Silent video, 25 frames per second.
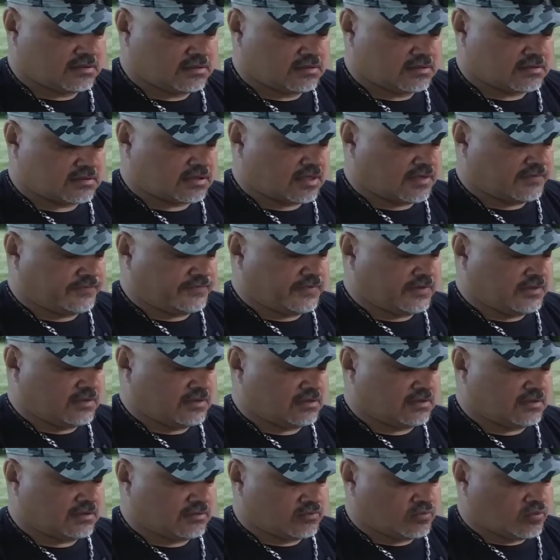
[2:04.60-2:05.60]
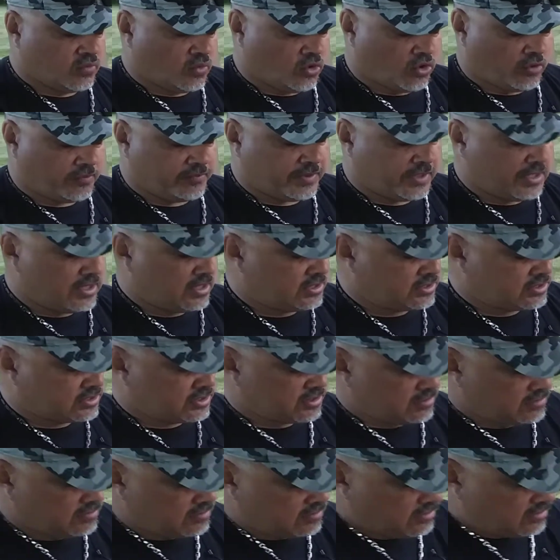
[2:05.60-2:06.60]
suffered a warp
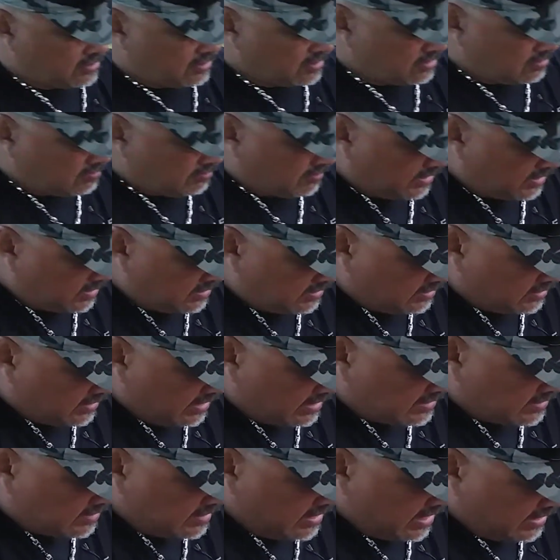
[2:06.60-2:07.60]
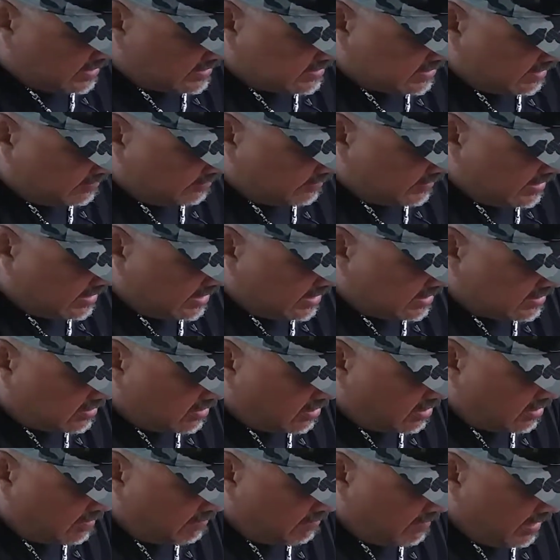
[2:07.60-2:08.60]
issue, but that's not something that's
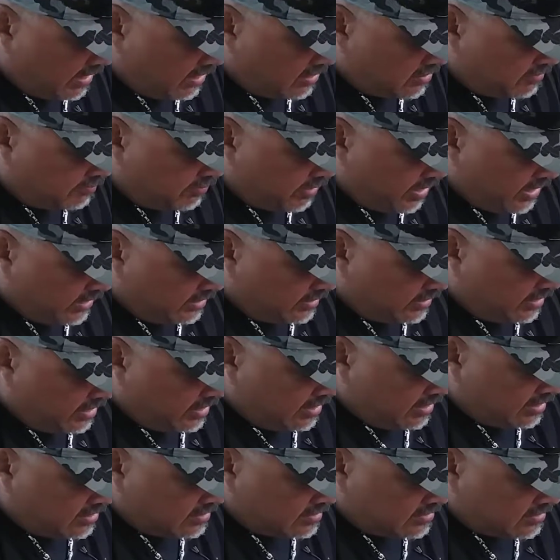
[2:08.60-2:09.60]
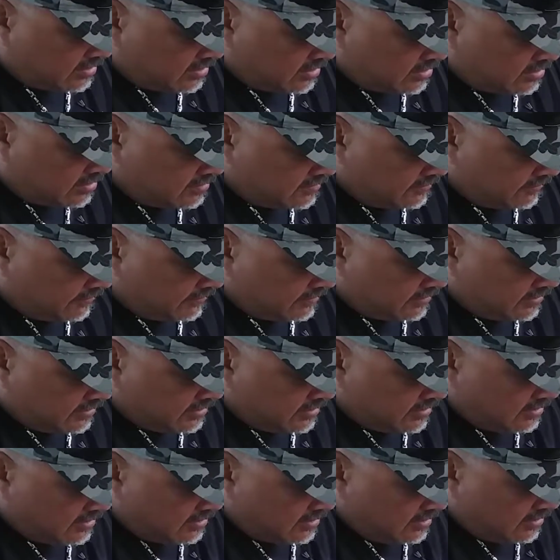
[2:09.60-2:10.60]
going to make or break the stove
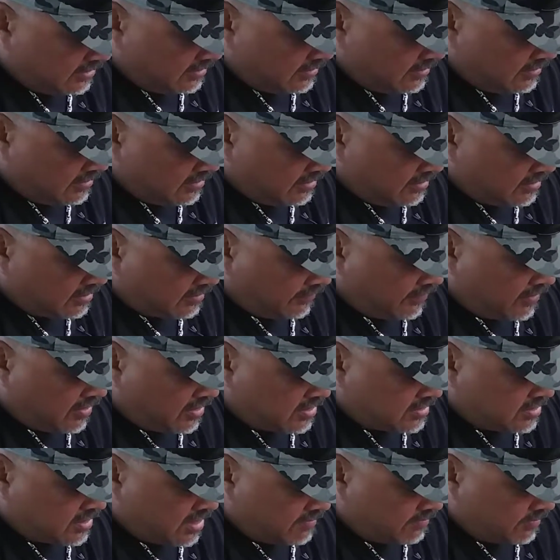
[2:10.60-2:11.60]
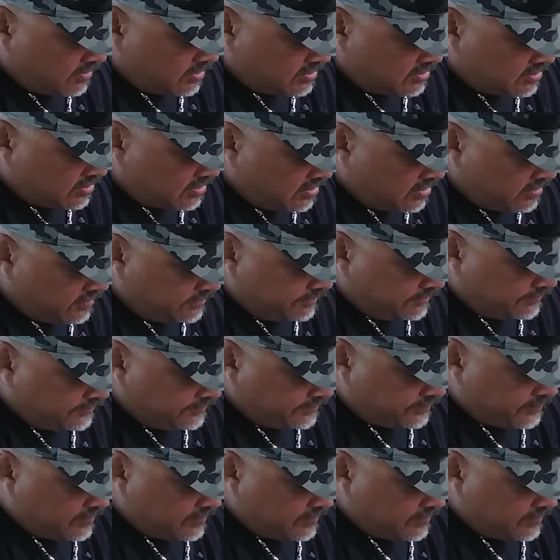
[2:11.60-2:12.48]
as far as I'm concerned.